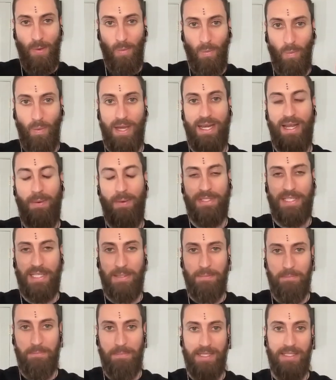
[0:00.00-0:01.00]
when I was in the
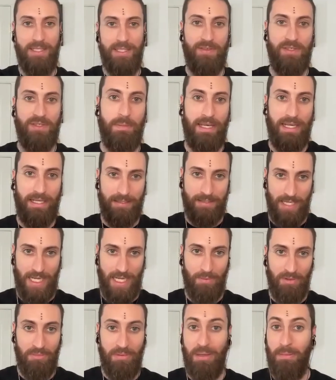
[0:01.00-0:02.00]
midst of spending
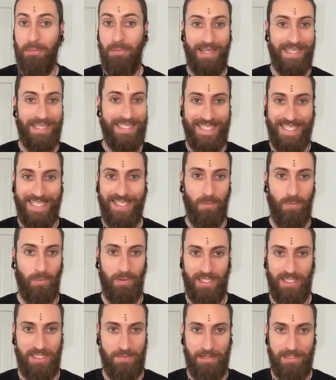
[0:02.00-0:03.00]
time with people I didn't
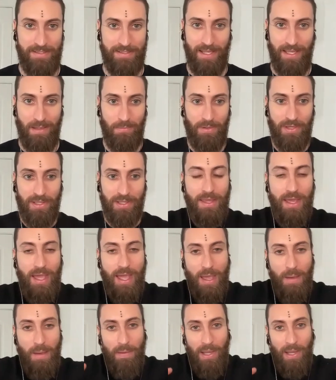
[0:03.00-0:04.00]
want to spend time with,
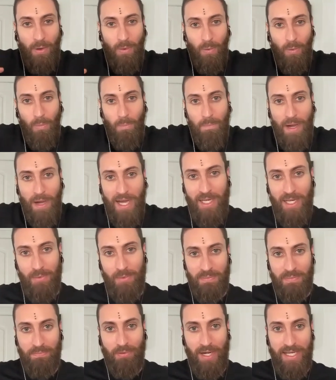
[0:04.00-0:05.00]
my whole body
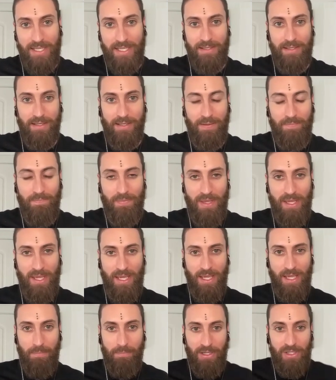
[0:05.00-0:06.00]
was bracing.
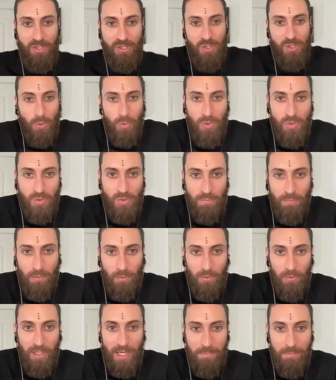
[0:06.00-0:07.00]
My shoulders were
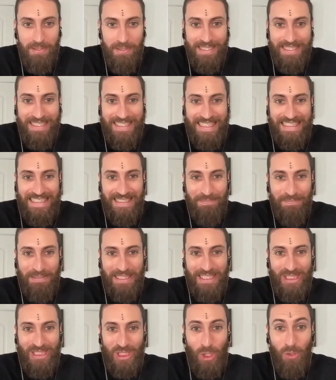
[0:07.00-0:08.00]
pulled up, my
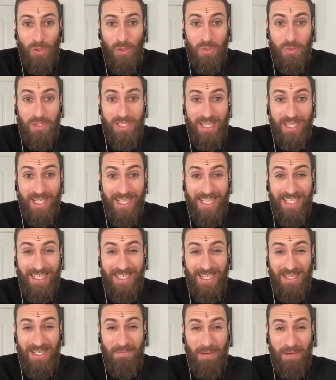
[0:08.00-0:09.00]
jaw was really tight,
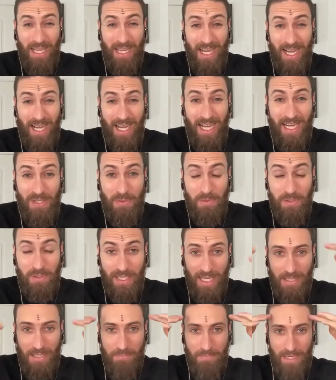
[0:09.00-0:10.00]
my eyes were
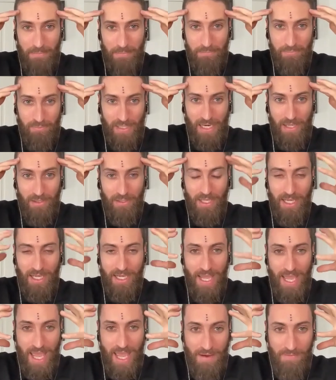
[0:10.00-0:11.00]
tight, my brow
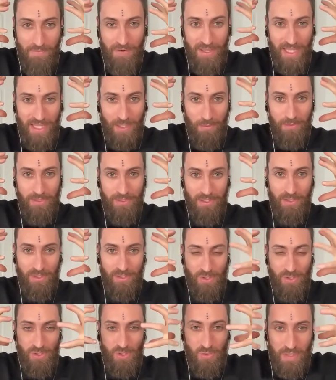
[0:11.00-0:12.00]
line, everything was
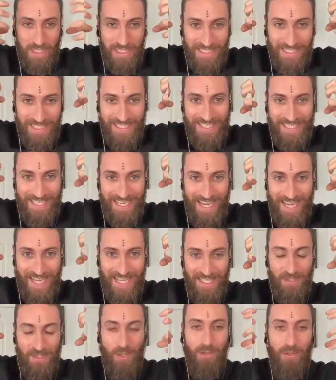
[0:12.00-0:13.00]
constricted and
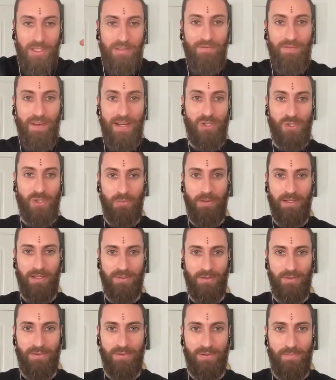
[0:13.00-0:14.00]
tense, all these facial
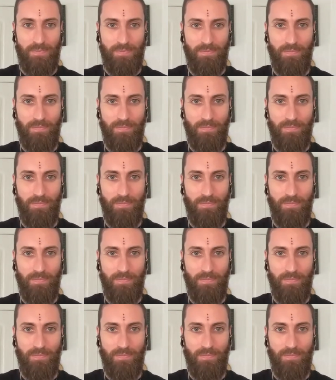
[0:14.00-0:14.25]
muscles.